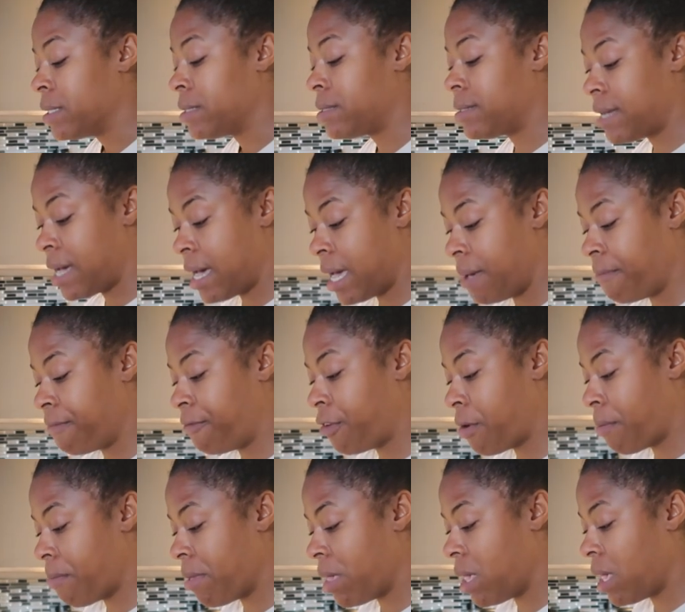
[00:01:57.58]
time for
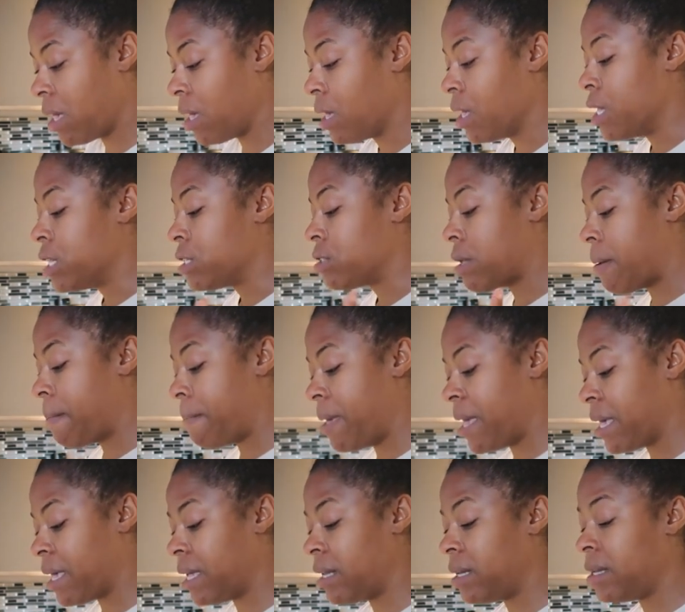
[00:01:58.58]
me. So I'm
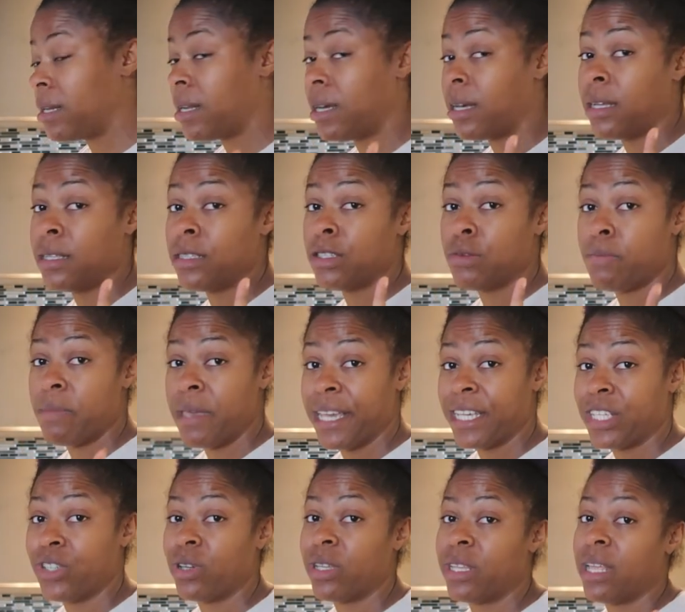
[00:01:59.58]
making dinner to make
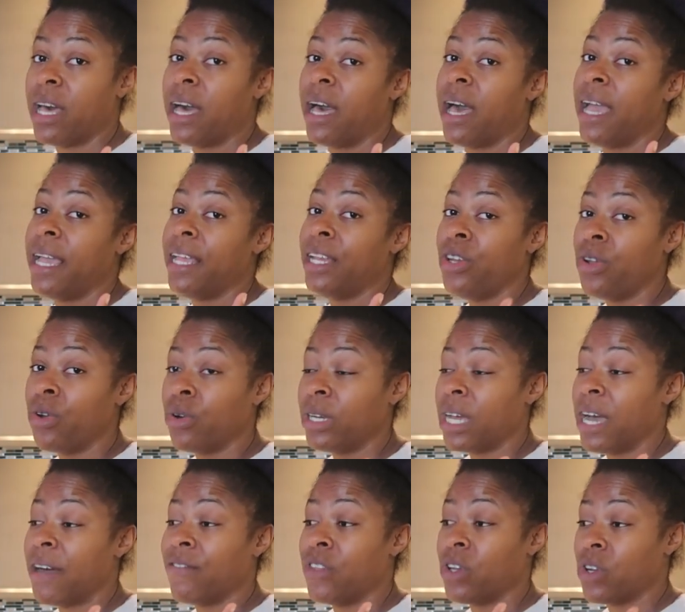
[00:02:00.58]
sure that I don't
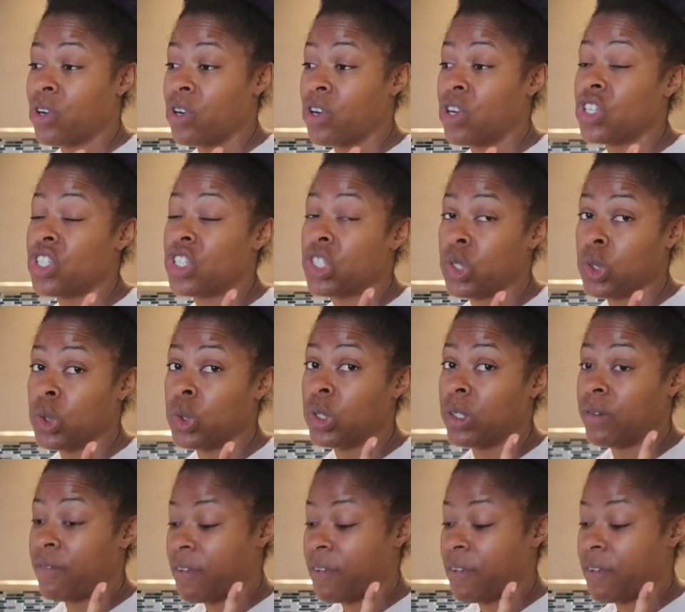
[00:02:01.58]
have the urge to go to